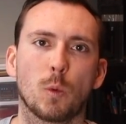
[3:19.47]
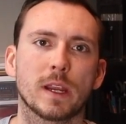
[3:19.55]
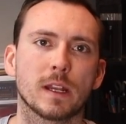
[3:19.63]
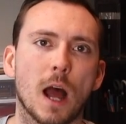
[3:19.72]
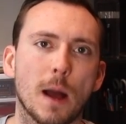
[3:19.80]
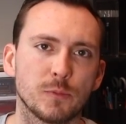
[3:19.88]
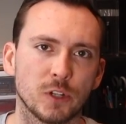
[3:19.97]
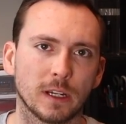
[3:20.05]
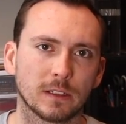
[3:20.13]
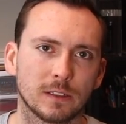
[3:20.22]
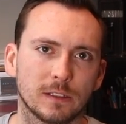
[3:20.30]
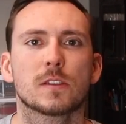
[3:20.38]
white
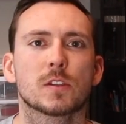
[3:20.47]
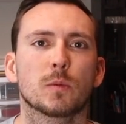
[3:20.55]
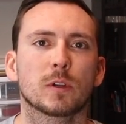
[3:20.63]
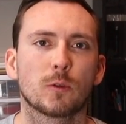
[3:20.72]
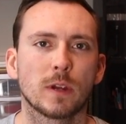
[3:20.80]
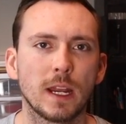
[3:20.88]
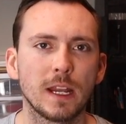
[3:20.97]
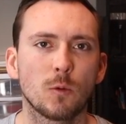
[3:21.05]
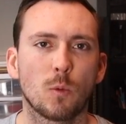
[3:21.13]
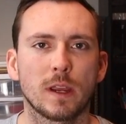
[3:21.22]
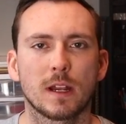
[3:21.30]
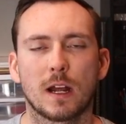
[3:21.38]
object. So when creating
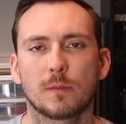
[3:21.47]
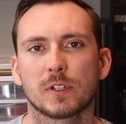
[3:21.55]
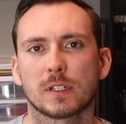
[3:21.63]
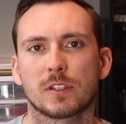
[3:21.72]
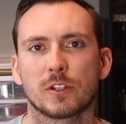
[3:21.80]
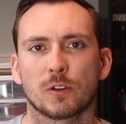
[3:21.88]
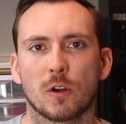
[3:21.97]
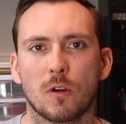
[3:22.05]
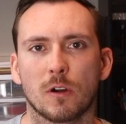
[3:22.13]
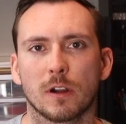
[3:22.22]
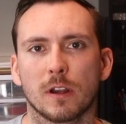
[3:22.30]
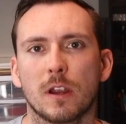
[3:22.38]
white objects in your
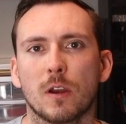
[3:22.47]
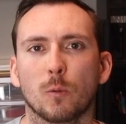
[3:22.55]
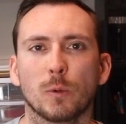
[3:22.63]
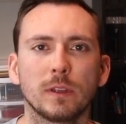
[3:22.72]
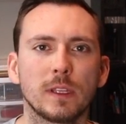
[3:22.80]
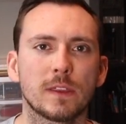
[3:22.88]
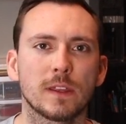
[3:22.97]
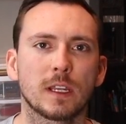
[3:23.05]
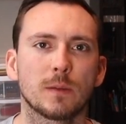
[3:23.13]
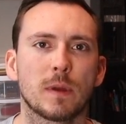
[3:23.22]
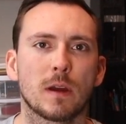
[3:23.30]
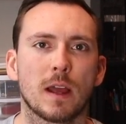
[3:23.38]
art, really think
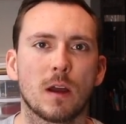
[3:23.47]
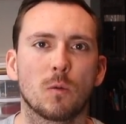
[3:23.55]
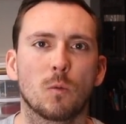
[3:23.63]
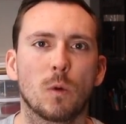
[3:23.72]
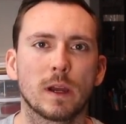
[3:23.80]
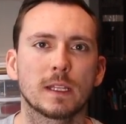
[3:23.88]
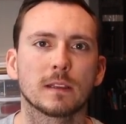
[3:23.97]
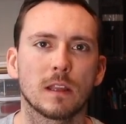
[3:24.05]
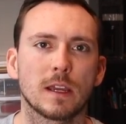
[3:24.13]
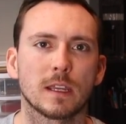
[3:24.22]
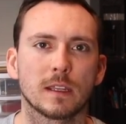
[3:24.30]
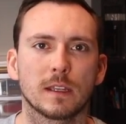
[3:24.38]
about how white
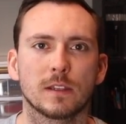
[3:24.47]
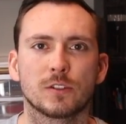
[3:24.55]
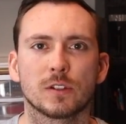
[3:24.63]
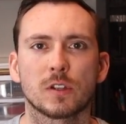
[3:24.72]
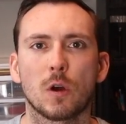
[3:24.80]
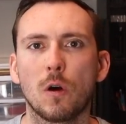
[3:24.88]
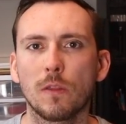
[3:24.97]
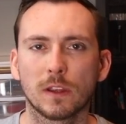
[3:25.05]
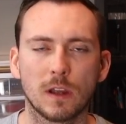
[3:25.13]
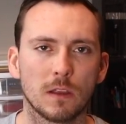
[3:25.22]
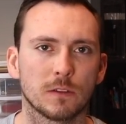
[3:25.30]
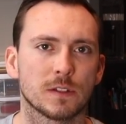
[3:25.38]
light is just all the
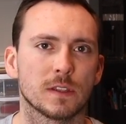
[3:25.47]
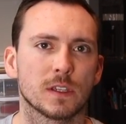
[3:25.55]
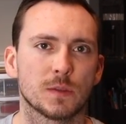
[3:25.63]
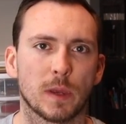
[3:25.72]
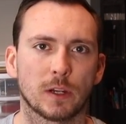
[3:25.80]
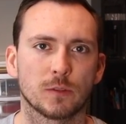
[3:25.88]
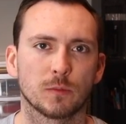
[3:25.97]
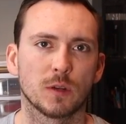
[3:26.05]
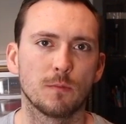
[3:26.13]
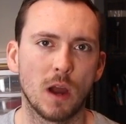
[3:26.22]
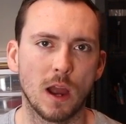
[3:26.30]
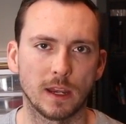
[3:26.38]
colors in the spectrum
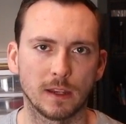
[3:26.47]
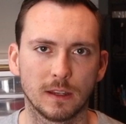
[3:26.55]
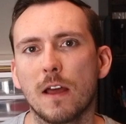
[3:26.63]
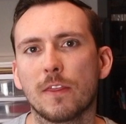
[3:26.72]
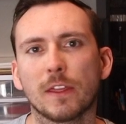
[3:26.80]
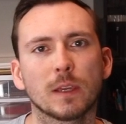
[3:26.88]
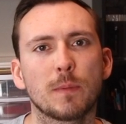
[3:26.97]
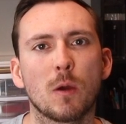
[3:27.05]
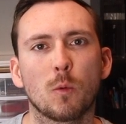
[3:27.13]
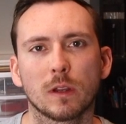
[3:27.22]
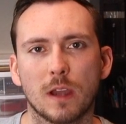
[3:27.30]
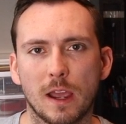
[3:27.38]
combined. Think about
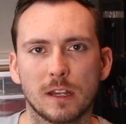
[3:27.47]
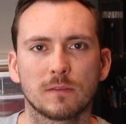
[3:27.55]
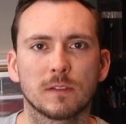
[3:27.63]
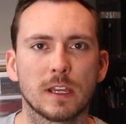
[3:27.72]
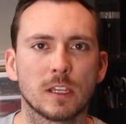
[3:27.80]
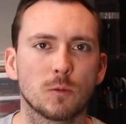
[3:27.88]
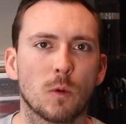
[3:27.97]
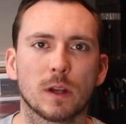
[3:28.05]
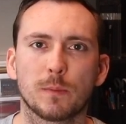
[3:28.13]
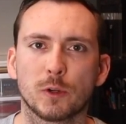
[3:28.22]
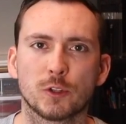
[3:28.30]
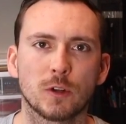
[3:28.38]
what kind of light you want to
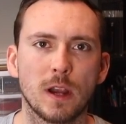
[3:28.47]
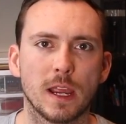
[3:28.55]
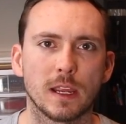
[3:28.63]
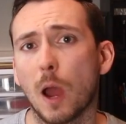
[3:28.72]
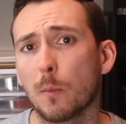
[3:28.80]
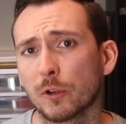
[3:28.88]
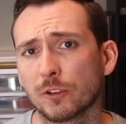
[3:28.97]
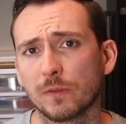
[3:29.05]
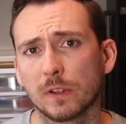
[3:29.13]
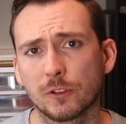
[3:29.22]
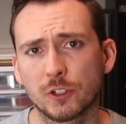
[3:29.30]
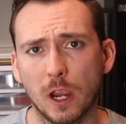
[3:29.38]
portray. How much of it
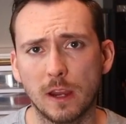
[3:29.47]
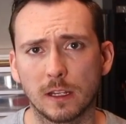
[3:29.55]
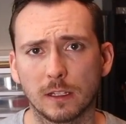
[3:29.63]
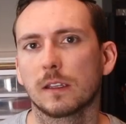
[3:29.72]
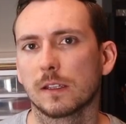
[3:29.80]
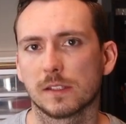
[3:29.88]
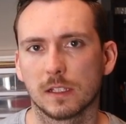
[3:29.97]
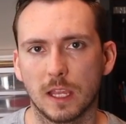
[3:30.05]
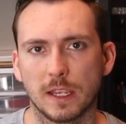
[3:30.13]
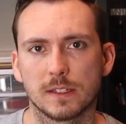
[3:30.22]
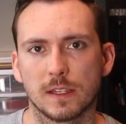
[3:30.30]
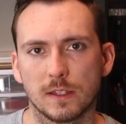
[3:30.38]
is shining? Is the
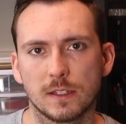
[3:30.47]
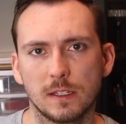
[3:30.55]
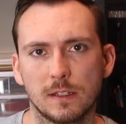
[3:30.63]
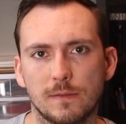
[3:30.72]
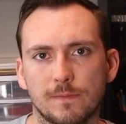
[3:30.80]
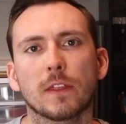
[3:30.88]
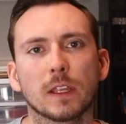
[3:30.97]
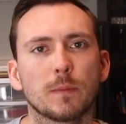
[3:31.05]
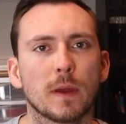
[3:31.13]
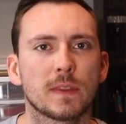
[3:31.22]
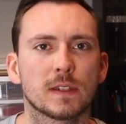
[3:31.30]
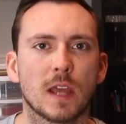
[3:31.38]
light tinted? Think
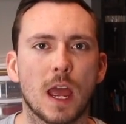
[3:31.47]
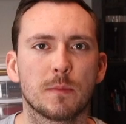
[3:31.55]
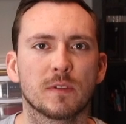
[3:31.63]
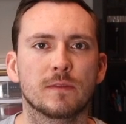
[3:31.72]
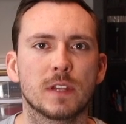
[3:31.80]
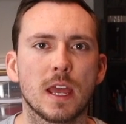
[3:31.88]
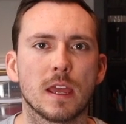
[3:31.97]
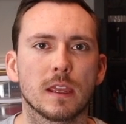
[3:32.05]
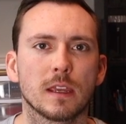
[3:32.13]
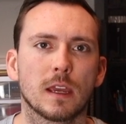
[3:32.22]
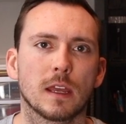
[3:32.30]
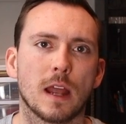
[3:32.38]
about the time of
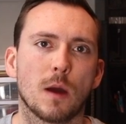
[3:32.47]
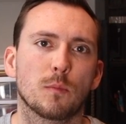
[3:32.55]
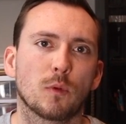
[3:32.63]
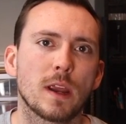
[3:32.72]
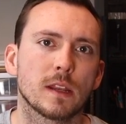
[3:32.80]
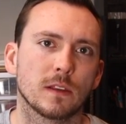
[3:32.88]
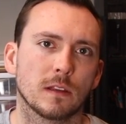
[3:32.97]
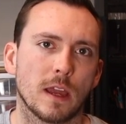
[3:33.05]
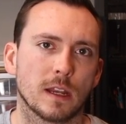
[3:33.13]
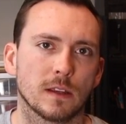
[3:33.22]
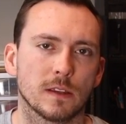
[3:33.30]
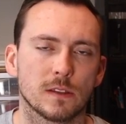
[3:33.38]
day and how bright the light
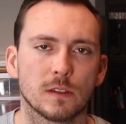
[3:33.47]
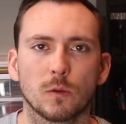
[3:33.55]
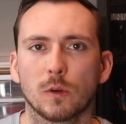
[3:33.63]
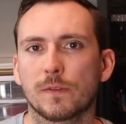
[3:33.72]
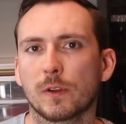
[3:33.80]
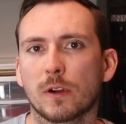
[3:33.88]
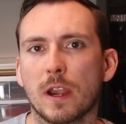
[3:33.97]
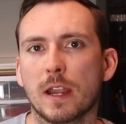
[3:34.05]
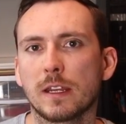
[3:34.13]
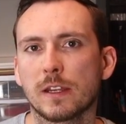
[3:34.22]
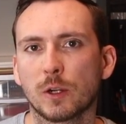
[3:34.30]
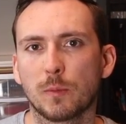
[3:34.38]
is, or if there are
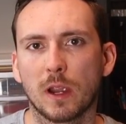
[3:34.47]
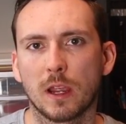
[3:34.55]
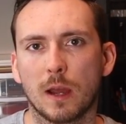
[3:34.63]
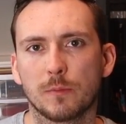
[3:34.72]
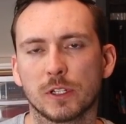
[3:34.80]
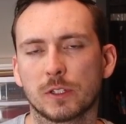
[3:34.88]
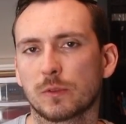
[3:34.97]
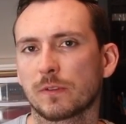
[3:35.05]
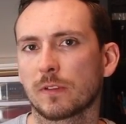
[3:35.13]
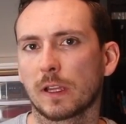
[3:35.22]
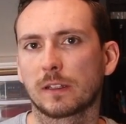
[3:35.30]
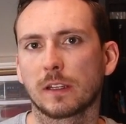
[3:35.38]
any nearby objects
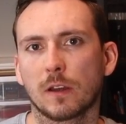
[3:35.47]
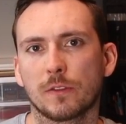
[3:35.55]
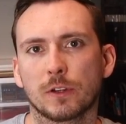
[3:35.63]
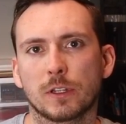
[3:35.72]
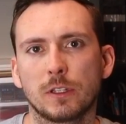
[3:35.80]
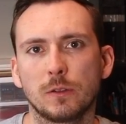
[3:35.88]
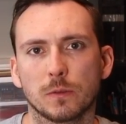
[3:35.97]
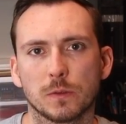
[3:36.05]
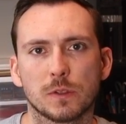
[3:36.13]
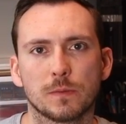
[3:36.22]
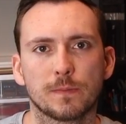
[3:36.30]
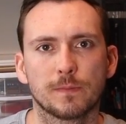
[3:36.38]
reflecting other hues.
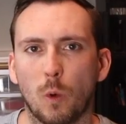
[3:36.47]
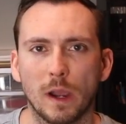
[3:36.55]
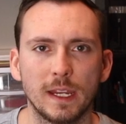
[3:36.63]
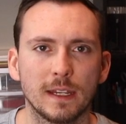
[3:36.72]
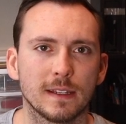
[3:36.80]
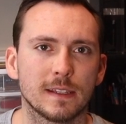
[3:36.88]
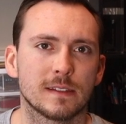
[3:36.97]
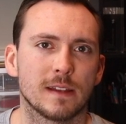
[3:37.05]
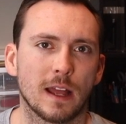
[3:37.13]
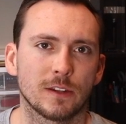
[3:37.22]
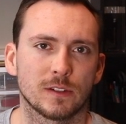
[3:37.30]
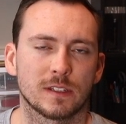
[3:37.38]
White is
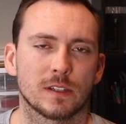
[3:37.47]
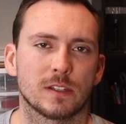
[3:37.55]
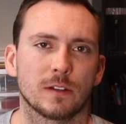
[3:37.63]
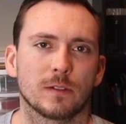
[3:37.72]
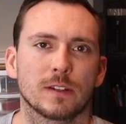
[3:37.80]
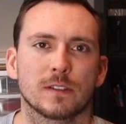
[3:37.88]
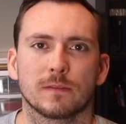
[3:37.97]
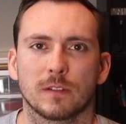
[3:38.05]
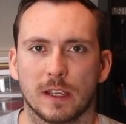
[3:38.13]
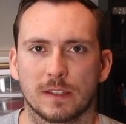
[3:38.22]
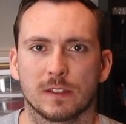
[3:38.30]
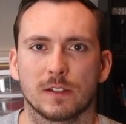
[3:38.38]
not just a series of
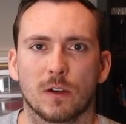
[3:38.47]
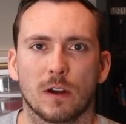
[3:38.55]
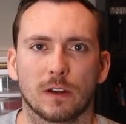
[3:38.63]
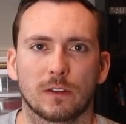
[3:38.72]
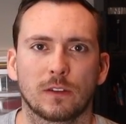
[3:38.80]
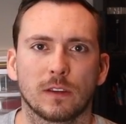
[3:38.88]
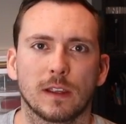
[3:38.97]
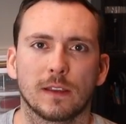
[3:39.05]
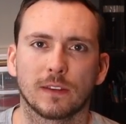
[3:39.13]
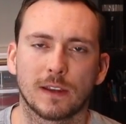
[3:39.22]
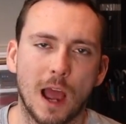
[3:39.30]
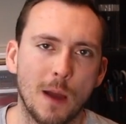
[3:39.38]
lights and darks, it's
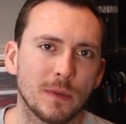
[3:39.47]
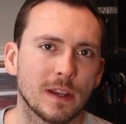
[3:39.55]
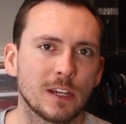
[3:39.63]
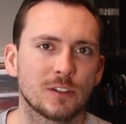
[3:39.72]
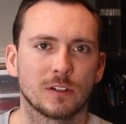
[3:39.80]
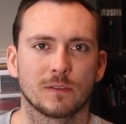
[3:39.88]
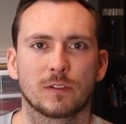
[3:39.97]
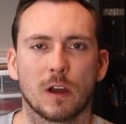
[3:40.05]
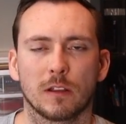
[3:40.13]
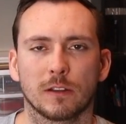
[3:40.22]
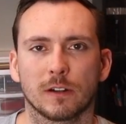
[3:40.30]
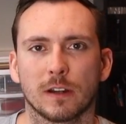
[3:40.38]
a combination of
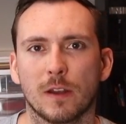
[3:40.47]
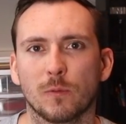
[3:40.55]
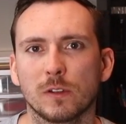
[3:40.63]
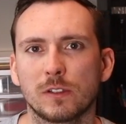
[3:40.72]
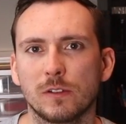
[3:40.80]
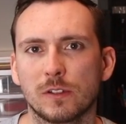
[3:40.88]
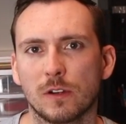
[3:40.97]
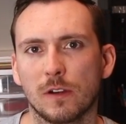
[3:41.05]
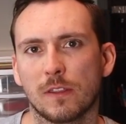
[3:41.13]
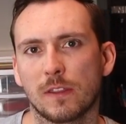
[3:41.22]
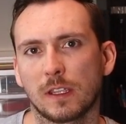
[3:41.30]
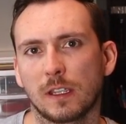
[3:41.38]
color, and once you
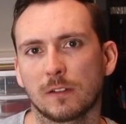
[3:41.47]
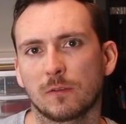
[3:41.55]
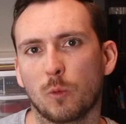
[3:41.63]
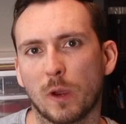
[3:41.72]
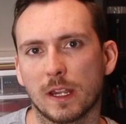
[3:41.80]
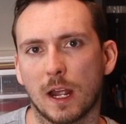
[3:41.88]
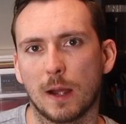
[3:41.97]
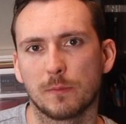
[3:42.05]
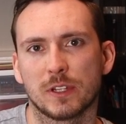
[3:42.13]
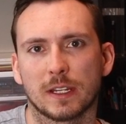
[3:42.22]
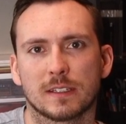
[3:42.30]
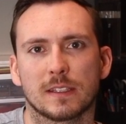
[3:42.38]
start thinking of white
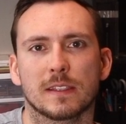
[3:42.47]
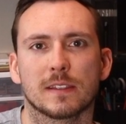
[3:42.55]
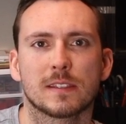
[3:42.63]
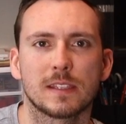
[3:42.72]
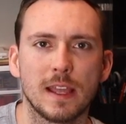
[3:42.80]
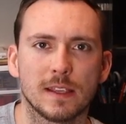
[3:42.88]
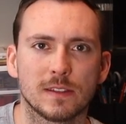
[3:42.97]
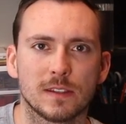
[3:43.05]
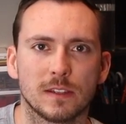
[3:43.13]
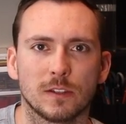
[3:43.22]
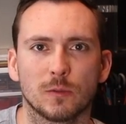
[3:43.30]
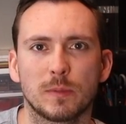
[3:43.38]
objects in this sense,
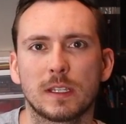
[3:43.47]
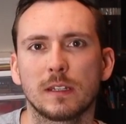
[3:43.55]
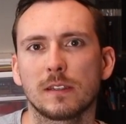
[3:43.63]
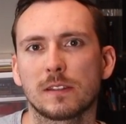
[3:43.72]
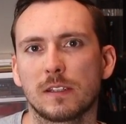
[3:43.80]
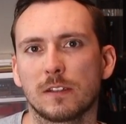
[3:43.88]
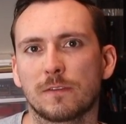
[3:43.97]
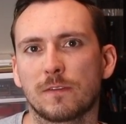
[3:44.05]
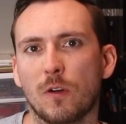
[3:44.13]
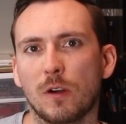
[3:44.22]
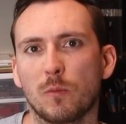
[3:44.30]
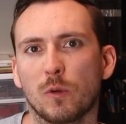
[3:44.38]
you'll begin to see a
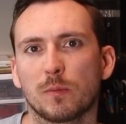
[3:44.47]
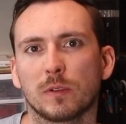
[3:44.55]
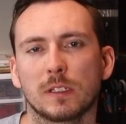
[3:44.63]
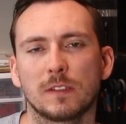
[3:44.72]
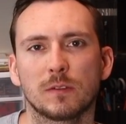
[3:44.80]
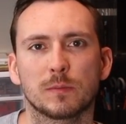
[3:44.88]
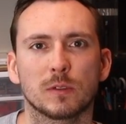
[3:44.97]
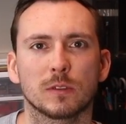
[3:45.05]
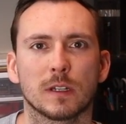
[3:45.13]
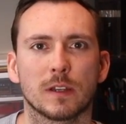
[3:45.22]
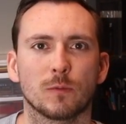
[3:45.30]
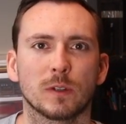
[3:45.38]
far more
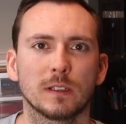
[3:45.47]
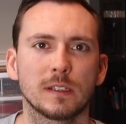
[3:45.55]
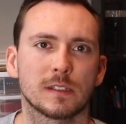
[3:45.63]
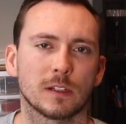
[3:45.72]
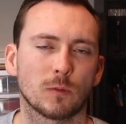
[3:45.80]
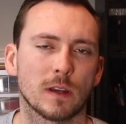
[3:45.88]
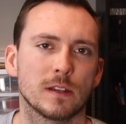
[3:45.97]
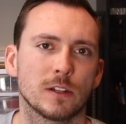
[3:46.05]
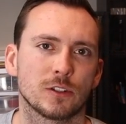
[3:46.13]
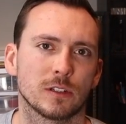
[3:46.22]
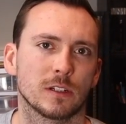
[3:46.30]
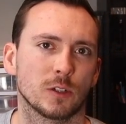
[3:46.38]
believable and realistic
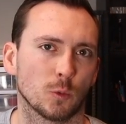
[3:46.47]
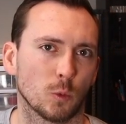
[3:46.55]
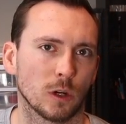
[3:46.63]
rendition in your